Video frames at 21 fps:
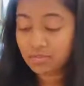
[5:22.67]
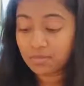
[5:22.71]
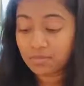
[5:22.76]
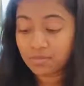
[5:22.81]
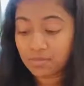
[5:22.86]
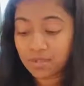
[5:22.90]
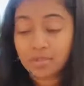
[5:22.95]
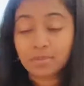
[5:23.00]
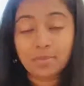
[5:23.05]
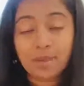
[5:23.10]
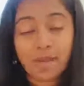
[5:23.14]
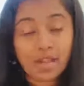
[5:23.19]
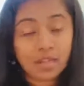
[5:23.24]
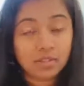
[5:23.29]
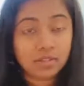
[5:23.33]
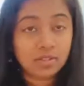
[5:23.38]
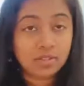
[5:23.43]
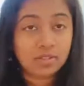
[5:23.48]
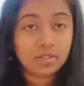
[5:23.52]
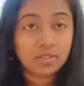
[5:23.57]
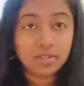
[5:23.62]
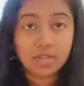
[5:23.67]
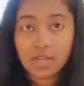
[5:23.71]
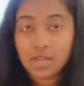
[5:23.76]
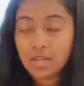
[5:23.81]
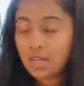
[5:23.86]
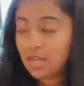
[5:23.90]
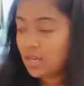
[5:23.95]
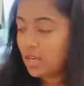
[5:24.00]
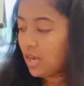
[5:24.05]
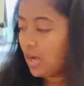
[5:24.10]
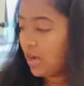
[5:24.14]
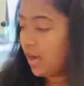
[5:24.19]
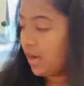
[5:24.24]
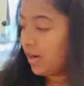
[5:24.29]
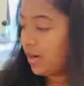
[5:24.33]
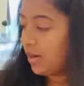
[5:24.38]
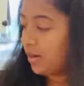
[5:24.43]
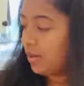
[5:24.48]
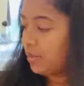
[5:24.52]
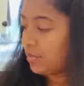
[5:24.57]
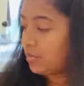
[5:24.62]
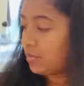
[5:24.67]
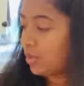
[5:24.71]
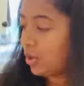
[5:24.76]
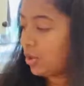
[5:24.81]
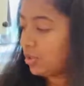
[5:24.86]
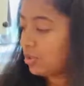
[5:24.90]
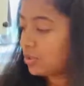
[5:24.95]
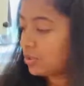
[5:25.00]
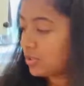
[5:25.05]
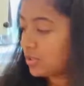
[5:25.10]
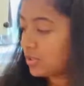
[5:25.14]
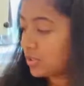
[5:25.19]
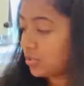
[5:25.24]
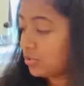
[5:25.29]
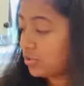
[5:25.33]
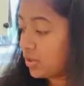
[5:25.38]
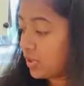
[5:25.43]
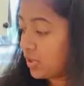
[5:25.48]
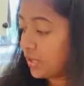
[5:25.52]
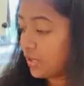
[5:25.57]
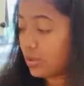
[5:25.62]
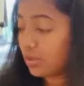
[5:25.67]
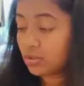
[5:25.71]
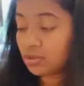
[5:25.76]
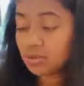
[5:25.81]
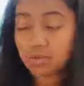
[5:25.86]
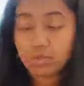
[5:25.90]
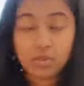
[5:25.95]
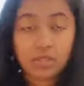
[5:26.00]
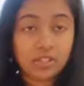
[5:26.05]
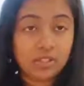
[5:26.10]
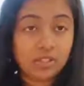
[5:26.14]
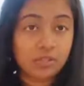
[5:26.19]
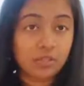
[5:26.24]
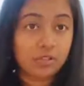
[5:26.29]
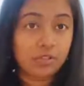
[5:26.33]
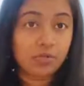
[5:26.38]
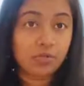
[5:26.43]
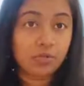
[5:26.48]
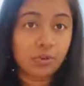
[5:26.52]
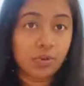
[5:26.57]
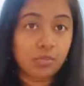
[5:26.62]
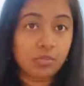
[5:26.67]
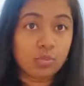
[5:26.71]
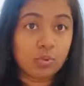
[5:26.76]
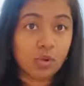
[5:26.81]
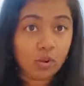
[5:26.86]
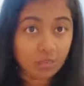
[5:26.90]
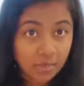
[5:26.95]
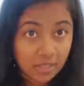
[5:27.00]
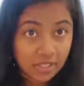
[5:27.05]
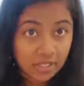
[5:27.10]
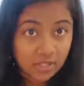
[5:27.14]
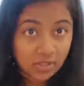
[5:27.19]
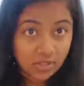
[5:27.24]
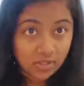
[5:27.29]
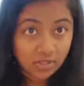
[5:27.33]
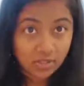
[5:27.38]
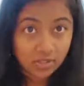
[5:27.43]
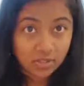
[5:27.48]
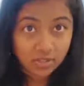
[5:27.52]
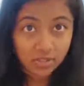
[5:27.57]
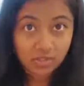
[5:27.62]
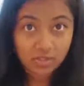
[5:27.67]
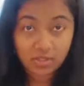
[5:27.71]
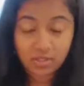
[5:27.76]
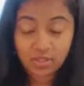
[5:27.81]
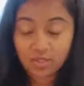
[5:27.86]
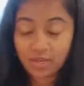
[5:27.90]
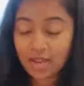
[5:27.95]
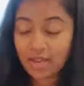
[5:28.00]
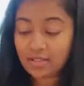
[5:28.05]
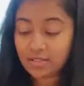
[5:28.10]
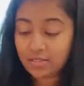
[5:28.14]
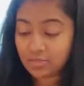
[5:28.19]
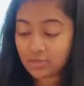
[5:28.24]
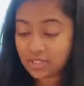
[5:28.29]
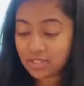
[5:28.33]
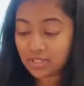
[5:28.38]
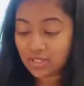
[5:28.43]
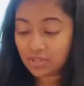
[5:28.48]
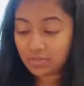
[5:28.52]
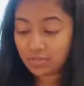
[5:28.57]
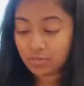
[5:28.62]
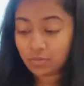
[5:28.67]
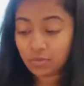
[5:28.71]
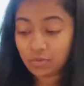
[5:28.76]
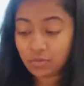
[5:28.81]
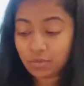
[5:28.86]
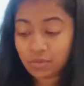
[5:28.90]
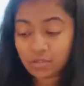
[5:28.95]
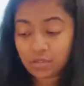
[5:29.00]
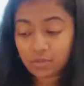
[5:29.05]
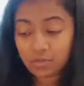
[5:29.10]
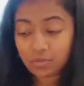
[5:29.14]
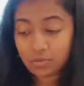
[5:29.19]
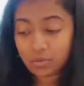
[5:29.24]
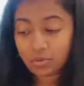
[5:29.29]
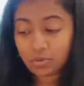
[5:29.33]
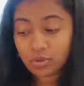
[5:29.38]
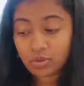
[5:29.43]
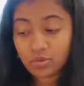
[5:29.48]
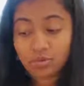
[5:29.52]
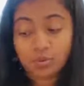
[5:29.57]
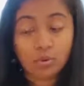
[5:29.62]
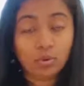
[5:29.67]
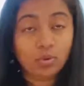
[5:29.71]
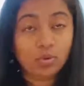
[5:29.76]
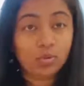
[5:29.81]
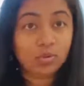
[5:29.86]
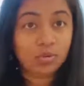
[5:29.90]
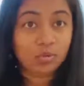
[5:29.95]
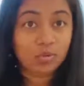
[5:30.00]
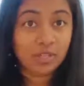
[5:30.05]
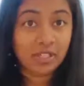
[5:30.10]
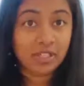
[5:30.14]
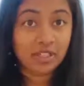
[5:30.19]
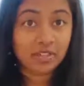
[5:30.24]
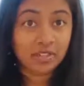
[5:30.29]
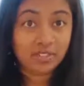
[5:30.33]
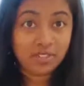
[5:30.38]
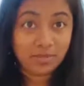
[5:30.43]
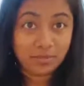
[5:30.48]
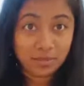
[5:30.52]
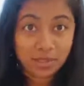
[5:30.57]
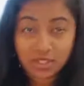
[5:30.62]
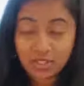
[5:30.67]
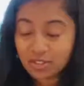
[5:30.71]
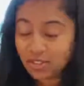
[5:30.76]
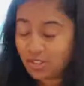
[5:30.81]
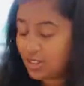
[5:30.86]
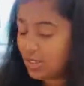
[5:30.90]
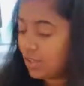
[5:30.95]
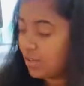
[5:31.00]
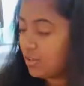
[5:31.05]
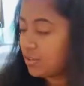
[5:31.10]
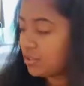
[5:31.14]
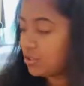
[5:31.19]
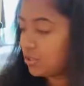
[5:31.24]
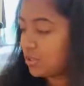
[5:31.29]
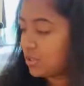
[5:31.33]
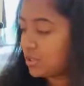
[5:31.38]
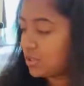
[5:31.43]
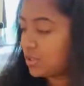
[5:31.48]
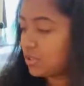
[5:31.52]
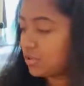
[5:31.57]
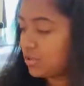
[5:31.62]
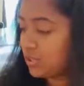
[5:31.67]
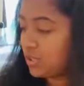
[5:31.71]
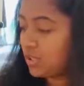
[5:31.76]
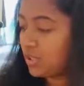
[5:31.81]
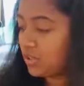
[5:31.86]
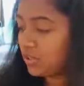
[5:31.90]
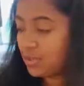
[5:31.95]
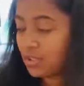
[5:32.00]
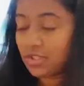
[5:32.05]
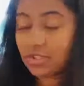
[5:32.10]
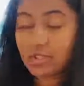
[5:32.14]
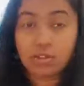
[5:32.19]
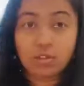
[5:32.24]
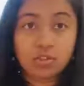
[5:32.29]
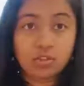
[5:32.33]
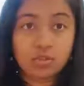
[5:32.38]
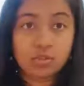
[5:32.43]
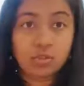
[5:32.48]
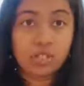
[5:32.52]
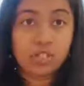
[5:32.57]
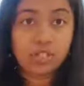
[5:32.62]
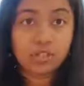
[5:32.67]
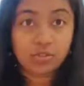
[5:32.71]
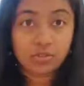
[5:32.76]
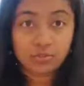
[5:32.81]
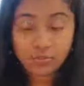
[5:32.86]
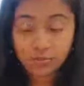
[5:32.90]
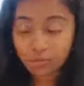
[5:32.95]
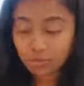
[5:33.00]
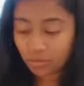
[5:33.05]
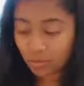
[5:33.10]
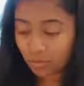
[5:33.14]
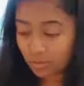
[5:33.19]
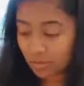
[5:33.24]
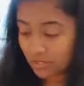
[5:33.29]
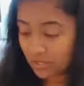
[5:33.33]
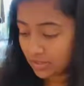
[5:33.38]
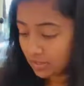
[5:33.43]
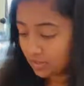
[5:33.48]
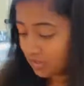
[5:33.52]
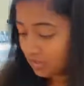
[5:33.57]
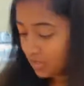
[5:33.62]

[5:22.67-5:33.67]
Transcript: in balance. Also, it's a really good sweetener for women. As we said, women are more prone to being anemic. So it's a really, really good sweetener for women.